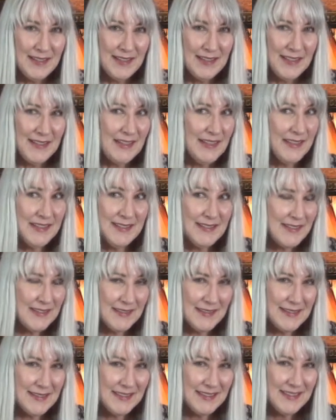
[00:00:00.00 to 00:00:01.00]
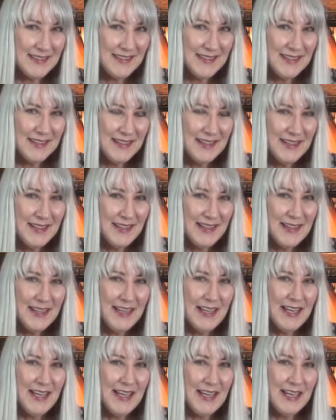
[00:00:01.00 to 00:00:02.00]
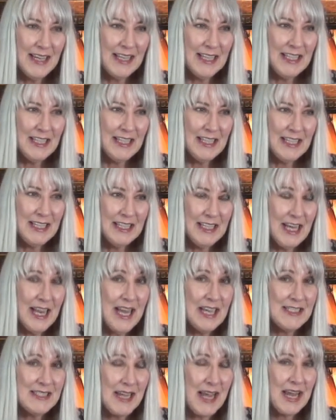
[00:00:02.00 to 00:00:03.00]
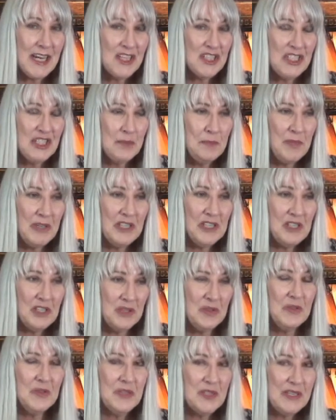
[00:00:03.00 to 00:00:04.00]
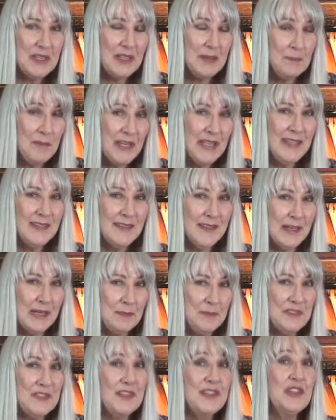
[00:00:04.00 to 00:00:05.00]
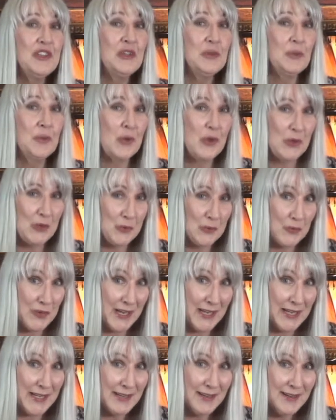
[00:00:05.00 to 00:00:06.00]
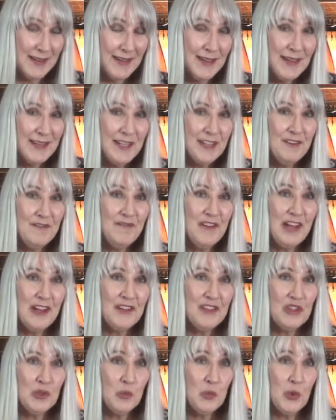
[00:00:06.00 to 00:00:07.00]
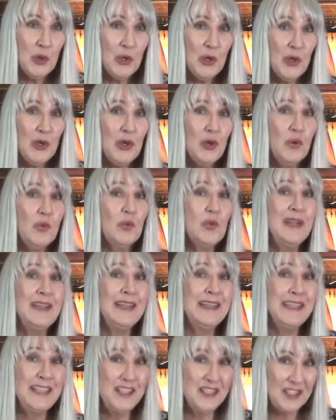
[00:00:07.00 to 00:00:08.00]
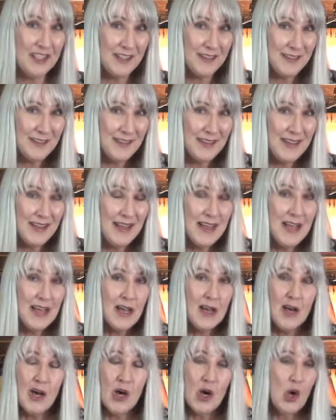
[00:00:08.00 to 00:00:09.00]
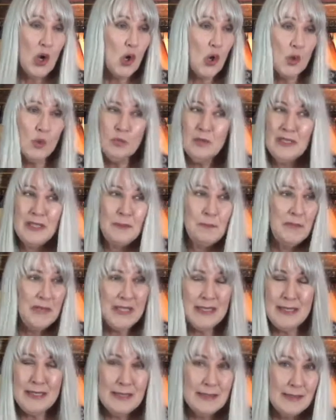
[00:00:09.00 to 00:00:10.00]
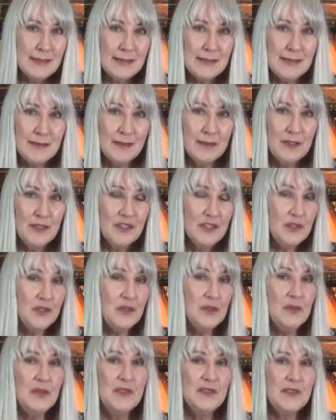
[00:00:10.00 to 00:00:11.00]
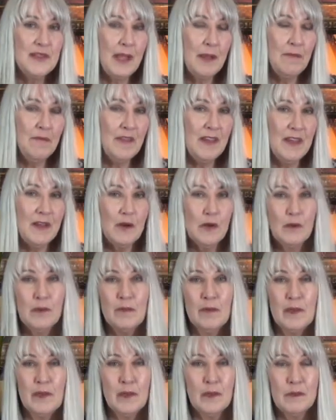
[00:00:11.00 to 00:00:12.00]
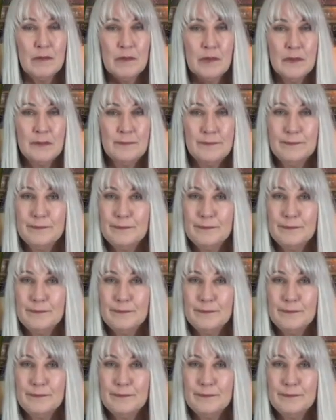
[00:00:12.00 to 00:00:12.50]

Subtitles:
It isn't. And it has actually been used many times in the wrong way. In fact, the word religion only means to do the same thing over and over.